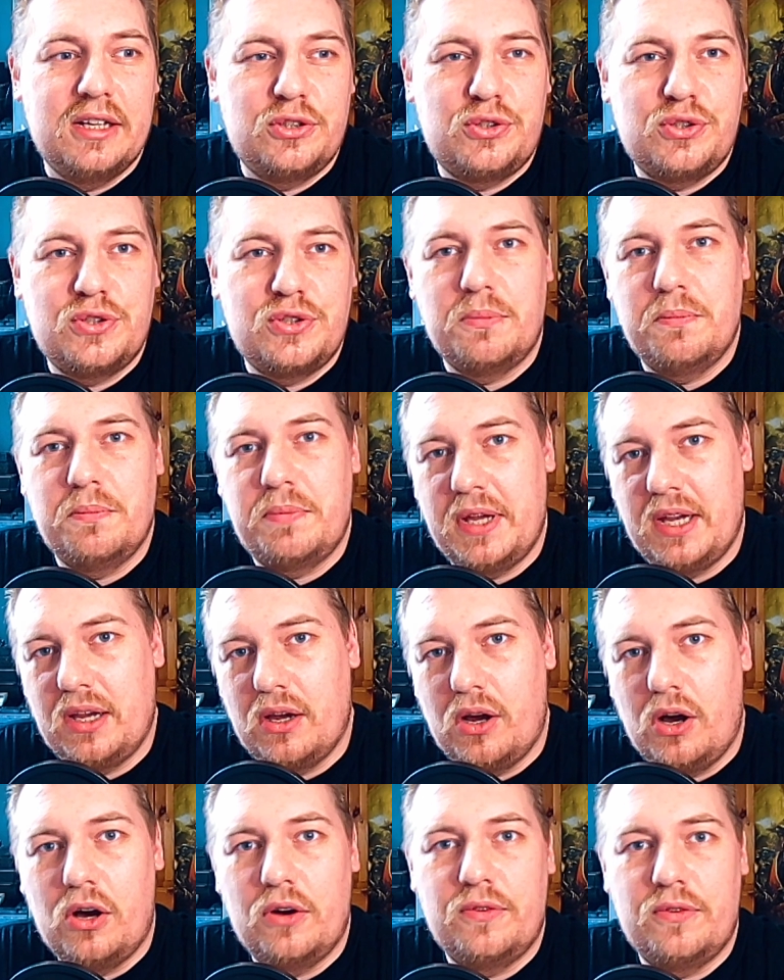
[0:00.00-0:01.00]
jumping
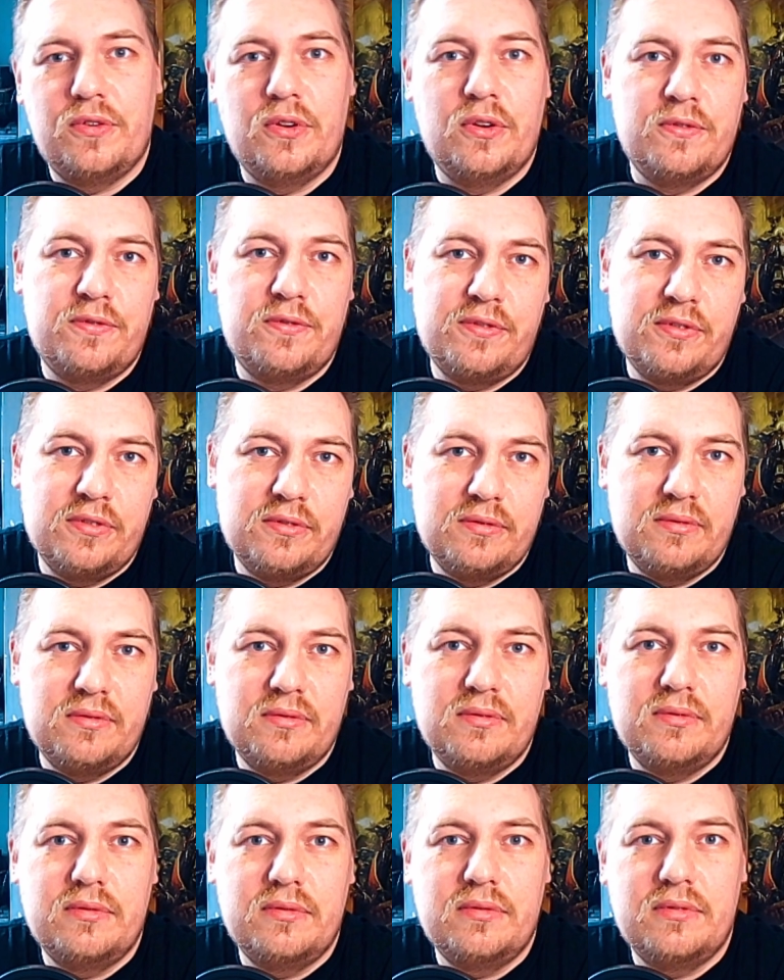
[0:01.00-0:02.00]
off of
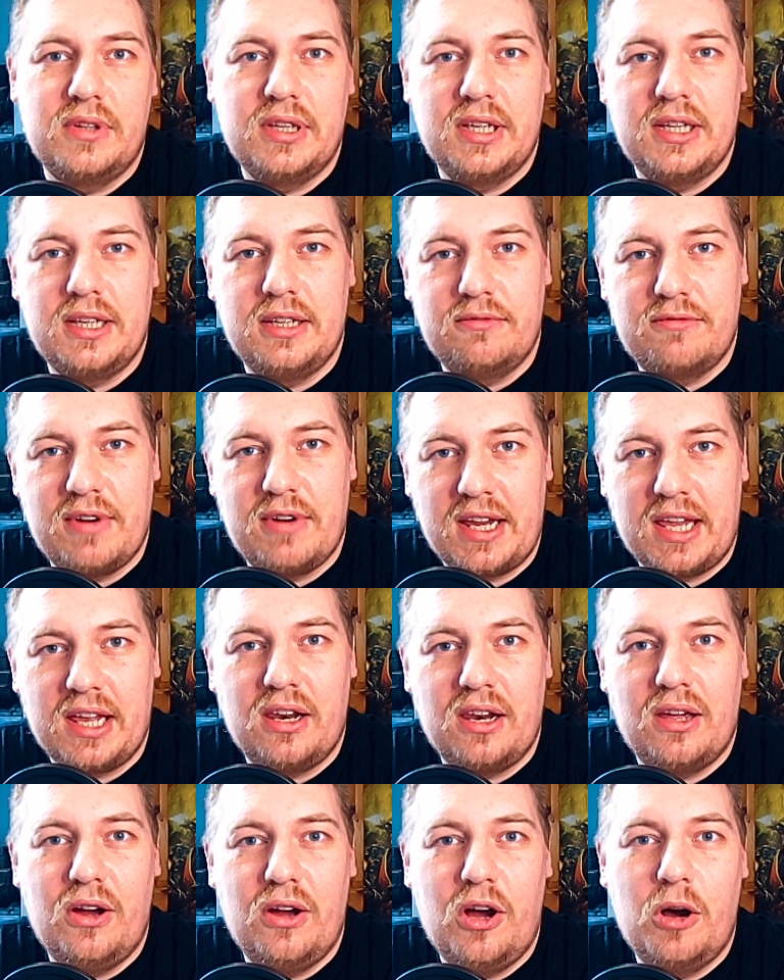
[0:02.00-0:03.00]
the
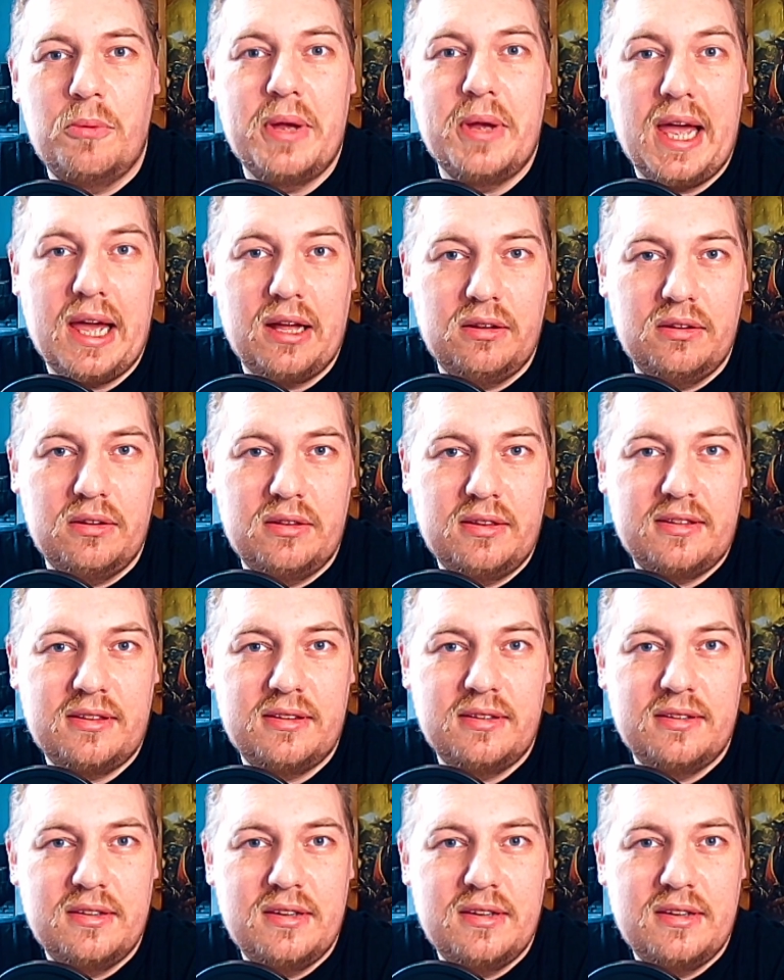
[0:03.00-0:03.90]
regular hobby health